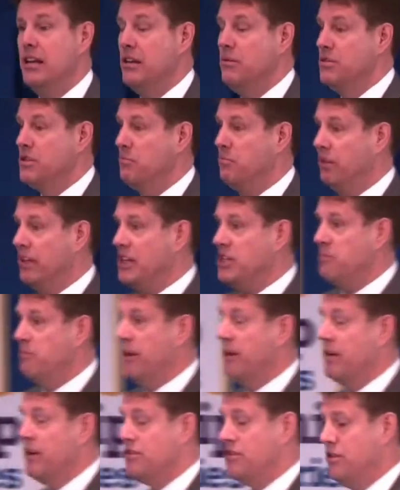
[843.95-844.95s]
He was a
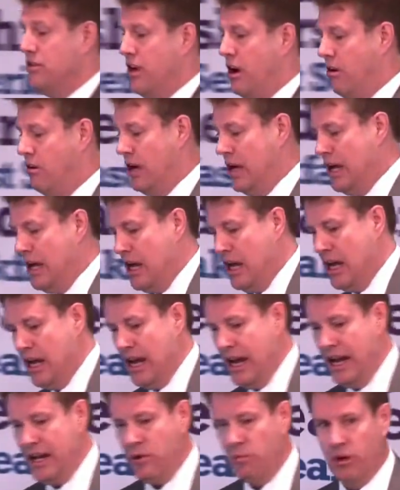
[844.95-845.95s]
policeman, as you know,
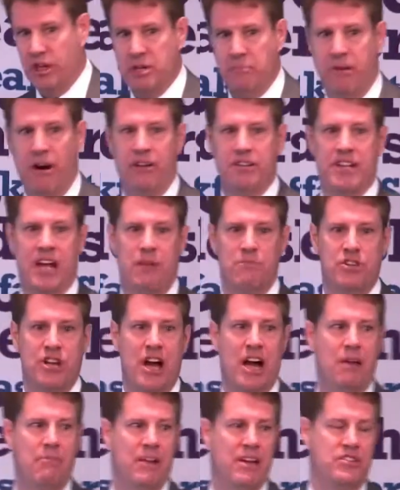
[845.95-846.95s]
and he worked a part-time
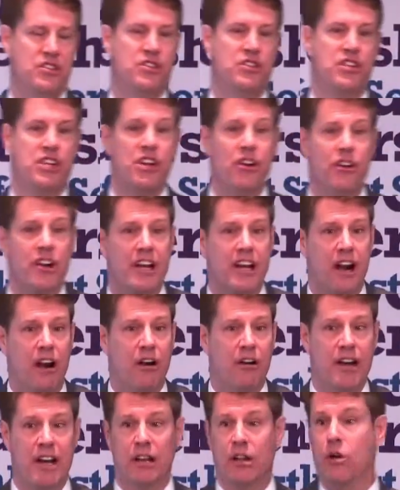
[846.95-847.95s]
job as a security
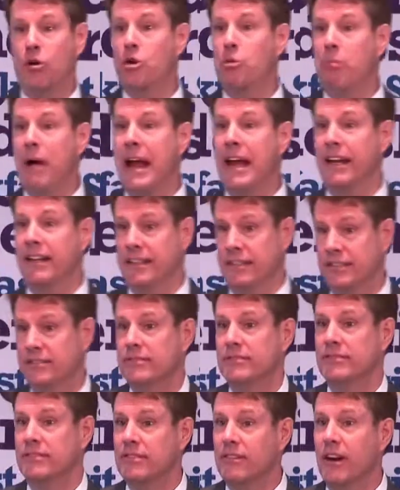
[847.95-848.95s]
guard at a local bank,
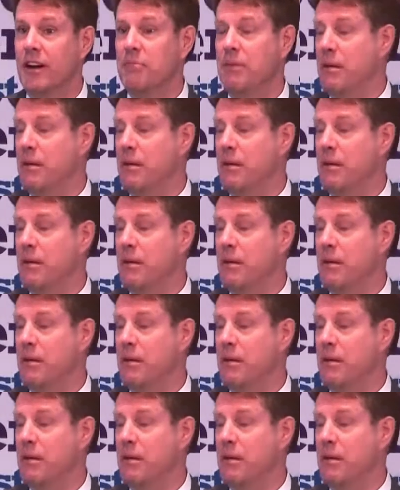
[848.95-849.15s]
right?